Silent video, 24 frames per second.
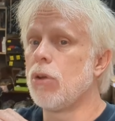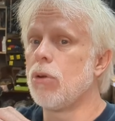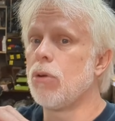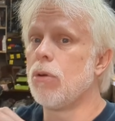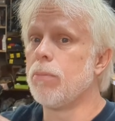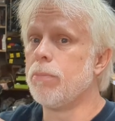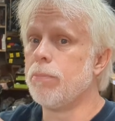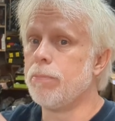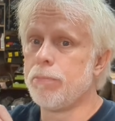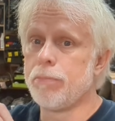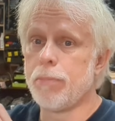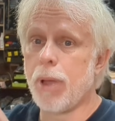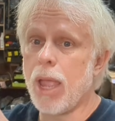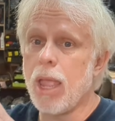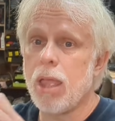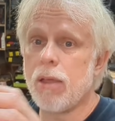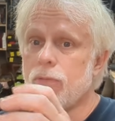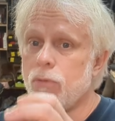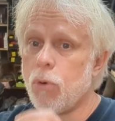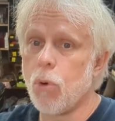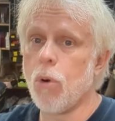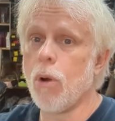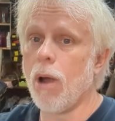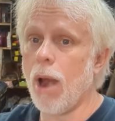you're paying
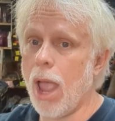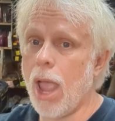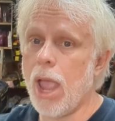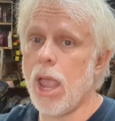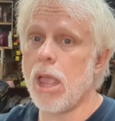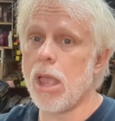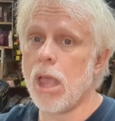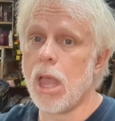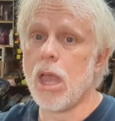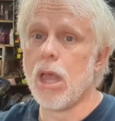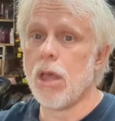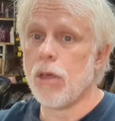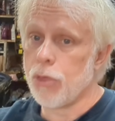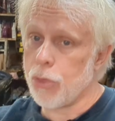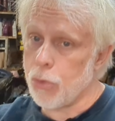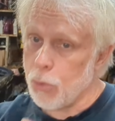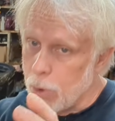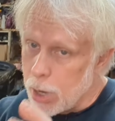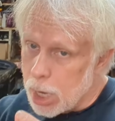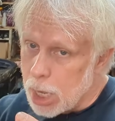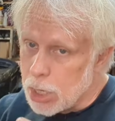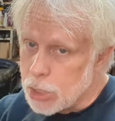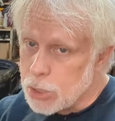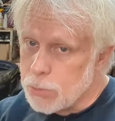for a
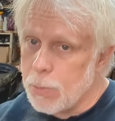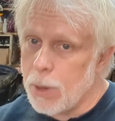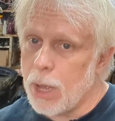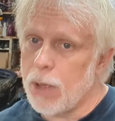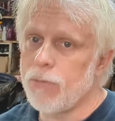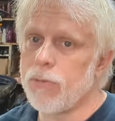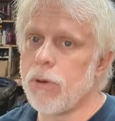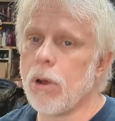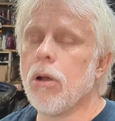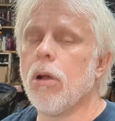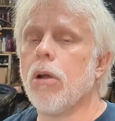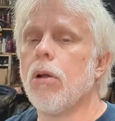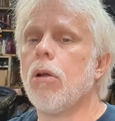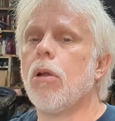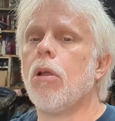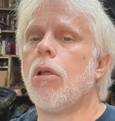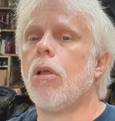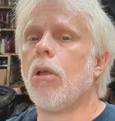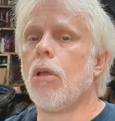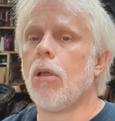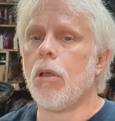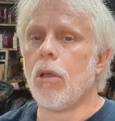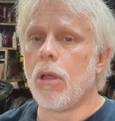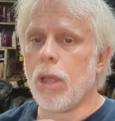3-inch muffler
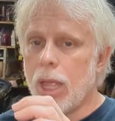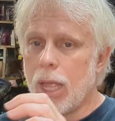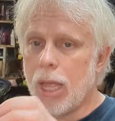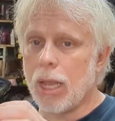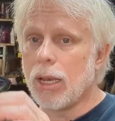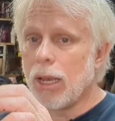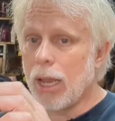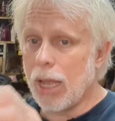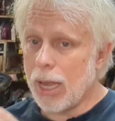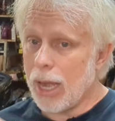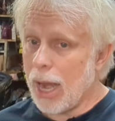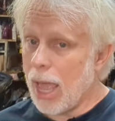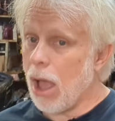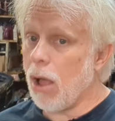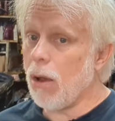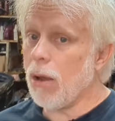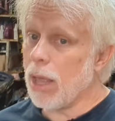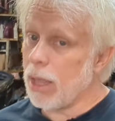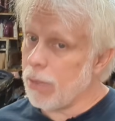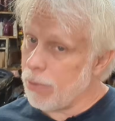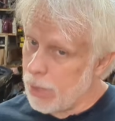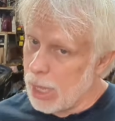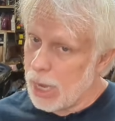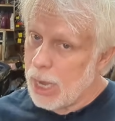inlet and
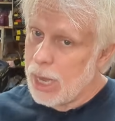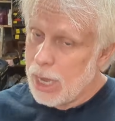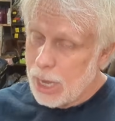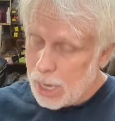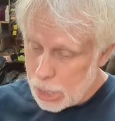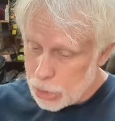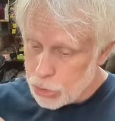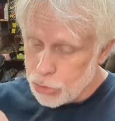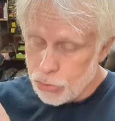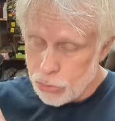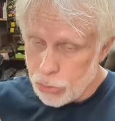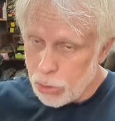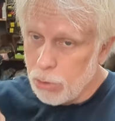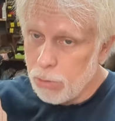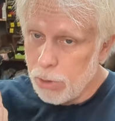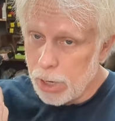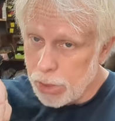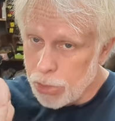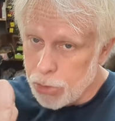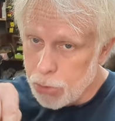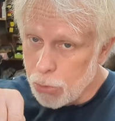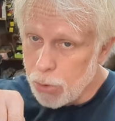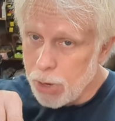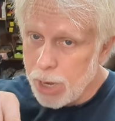outlet, that it is truly
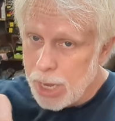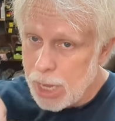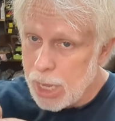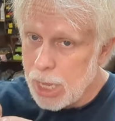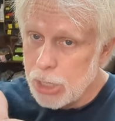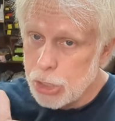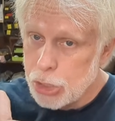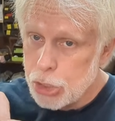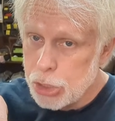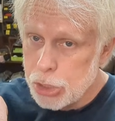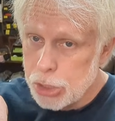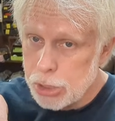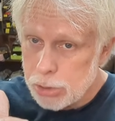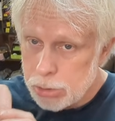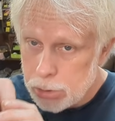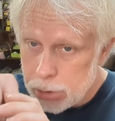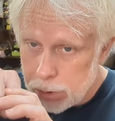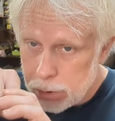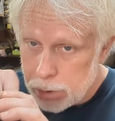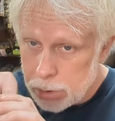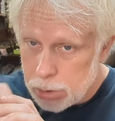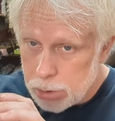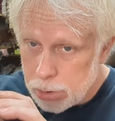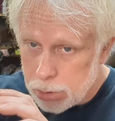3-inch
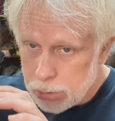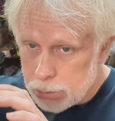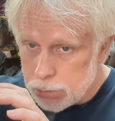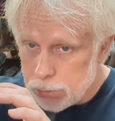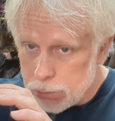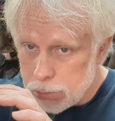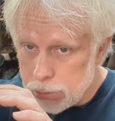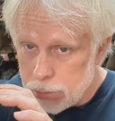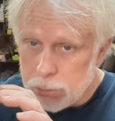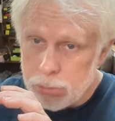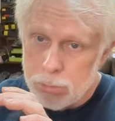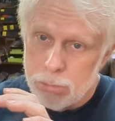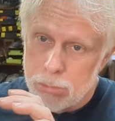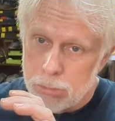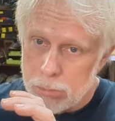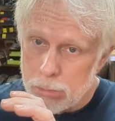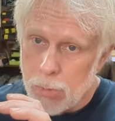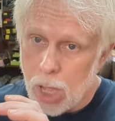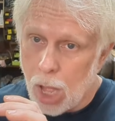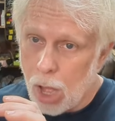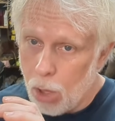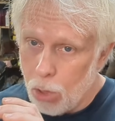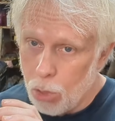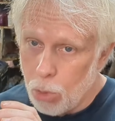
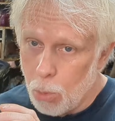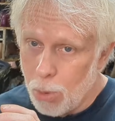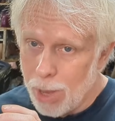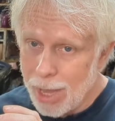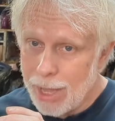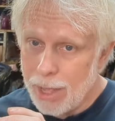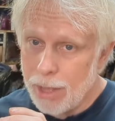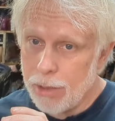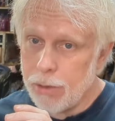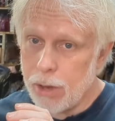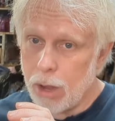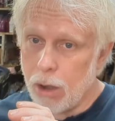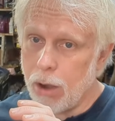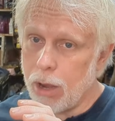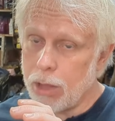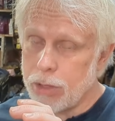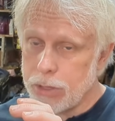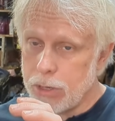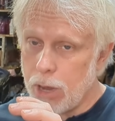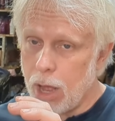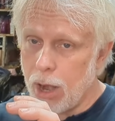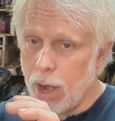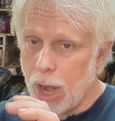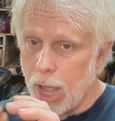all the way in there.
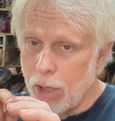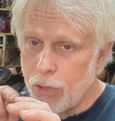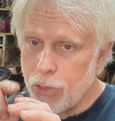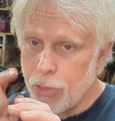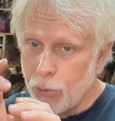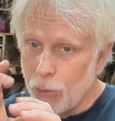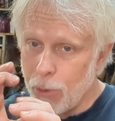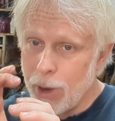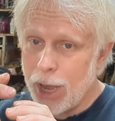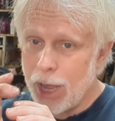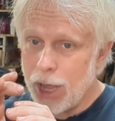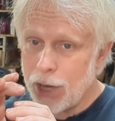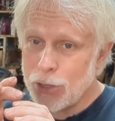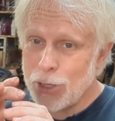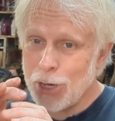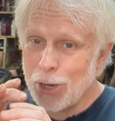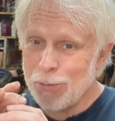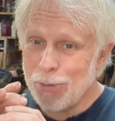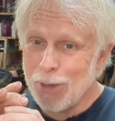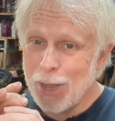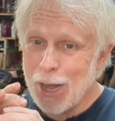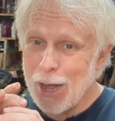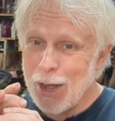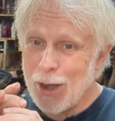It's not like 3-inch
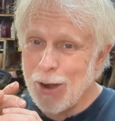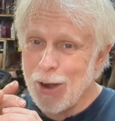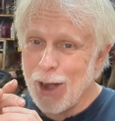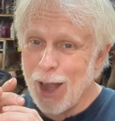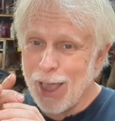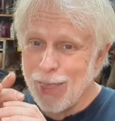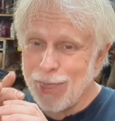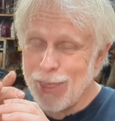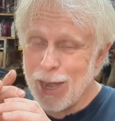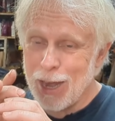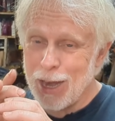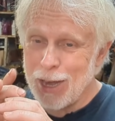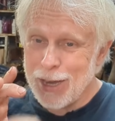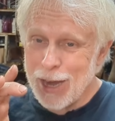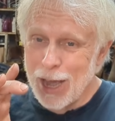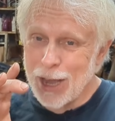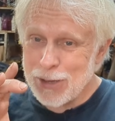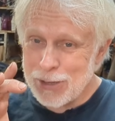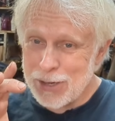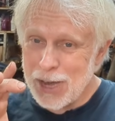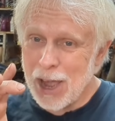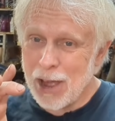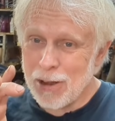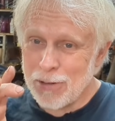on there and then it
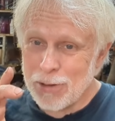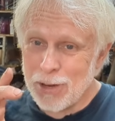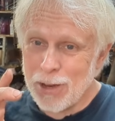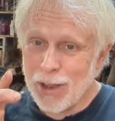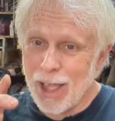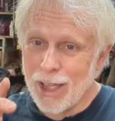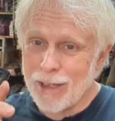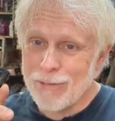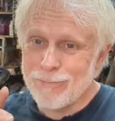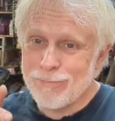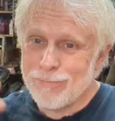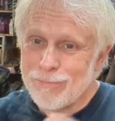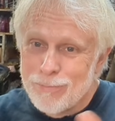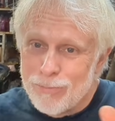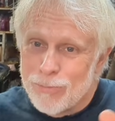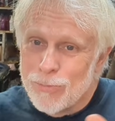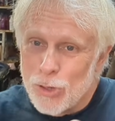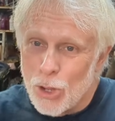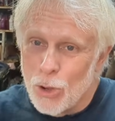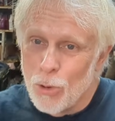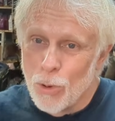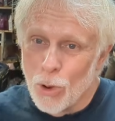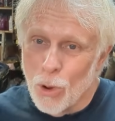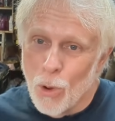necks down to like
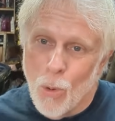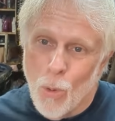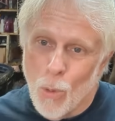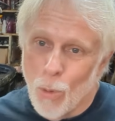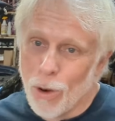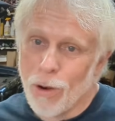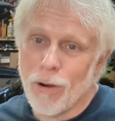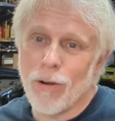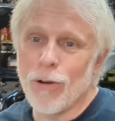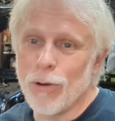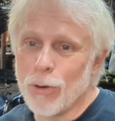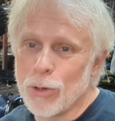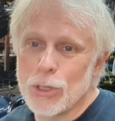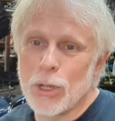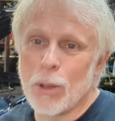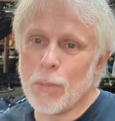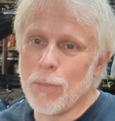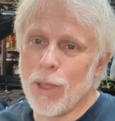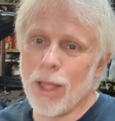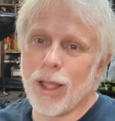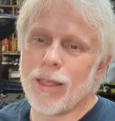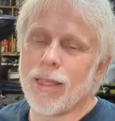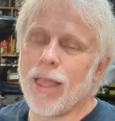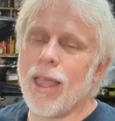2 1/4 or
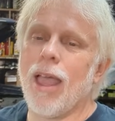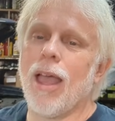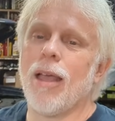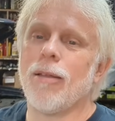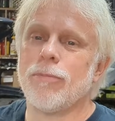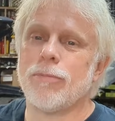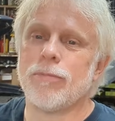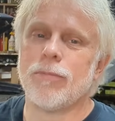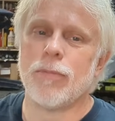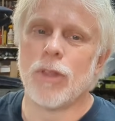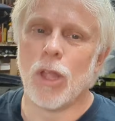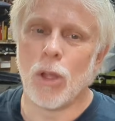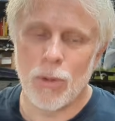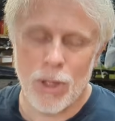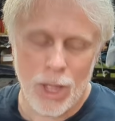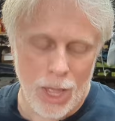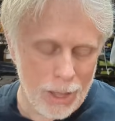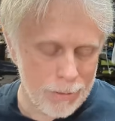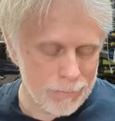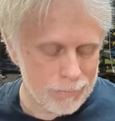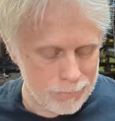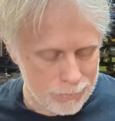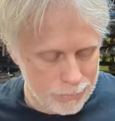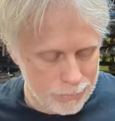something like that. Okay,